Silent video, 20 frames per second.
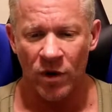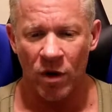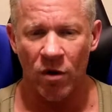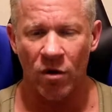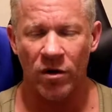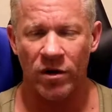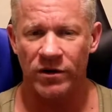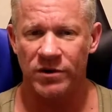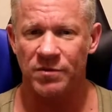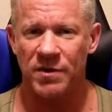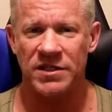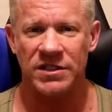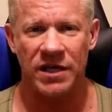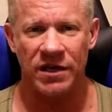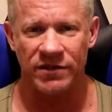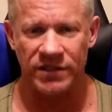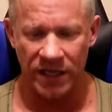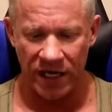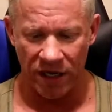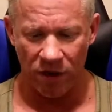or
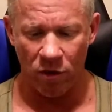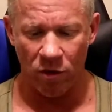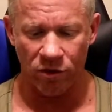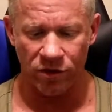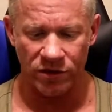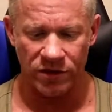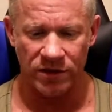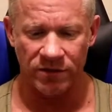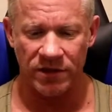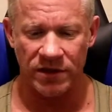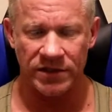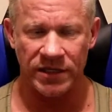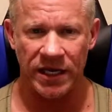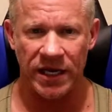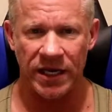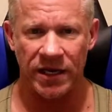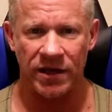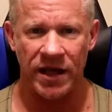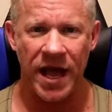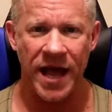especially as they get older, sometimes they
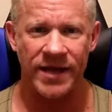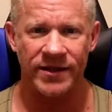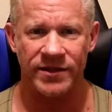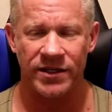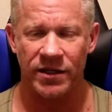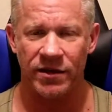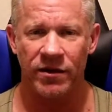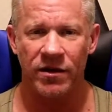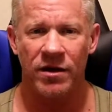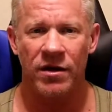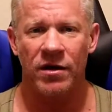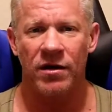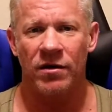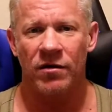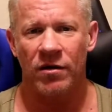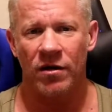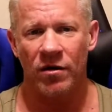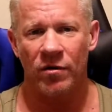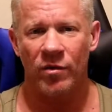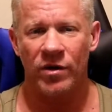get canted
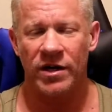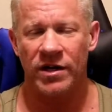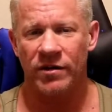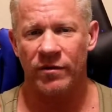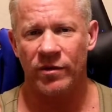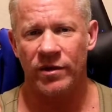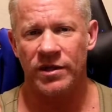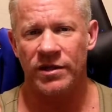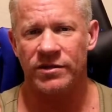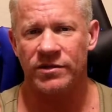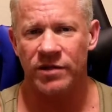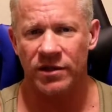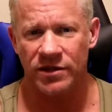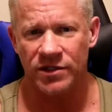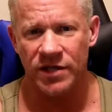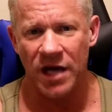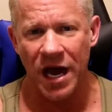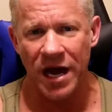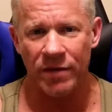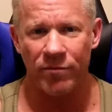when it's a
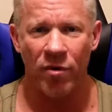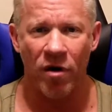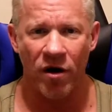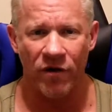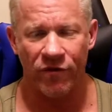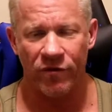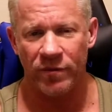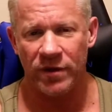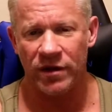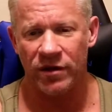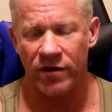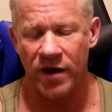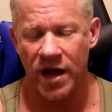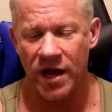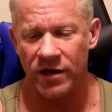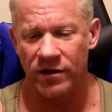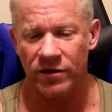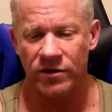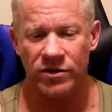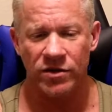sidebar from either
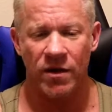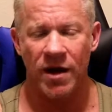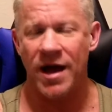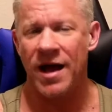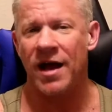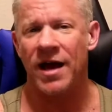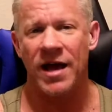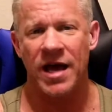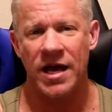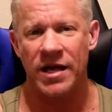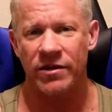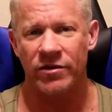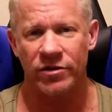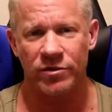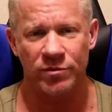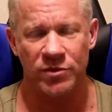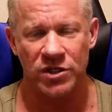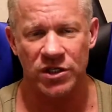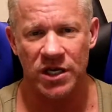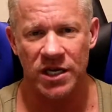end. So I hate
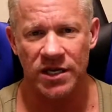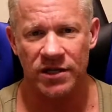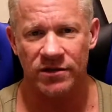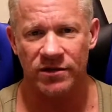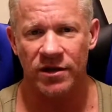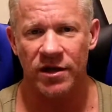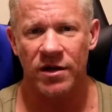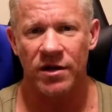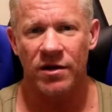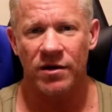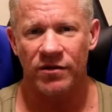those machines.